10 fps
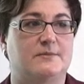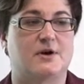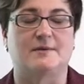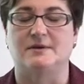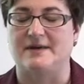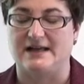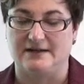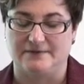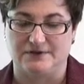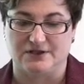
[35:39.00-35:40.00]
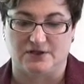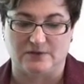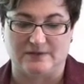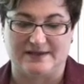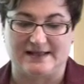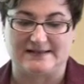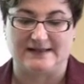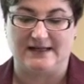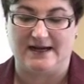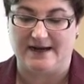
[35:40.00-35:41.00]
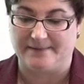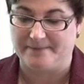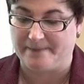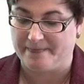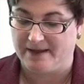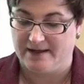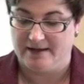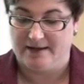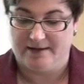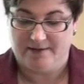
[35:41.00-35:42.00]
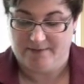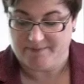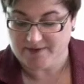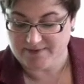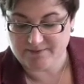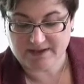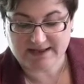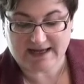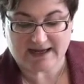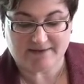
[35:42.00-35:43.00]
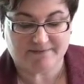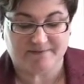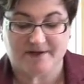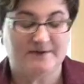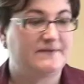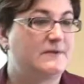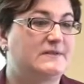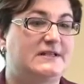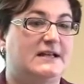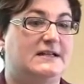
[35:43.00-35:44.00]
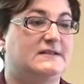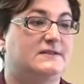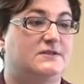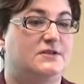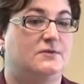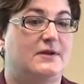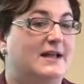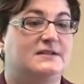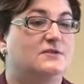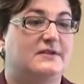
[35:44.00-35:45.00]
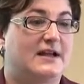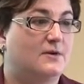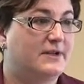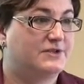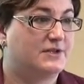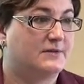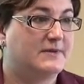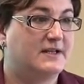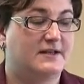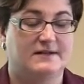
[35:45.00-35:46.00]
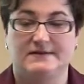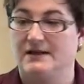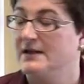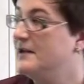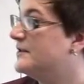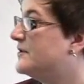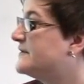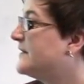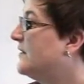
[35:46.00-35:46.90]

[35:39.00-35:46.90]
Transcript: are problematic for children with S L I. But we really have very few studies to answer that question because there's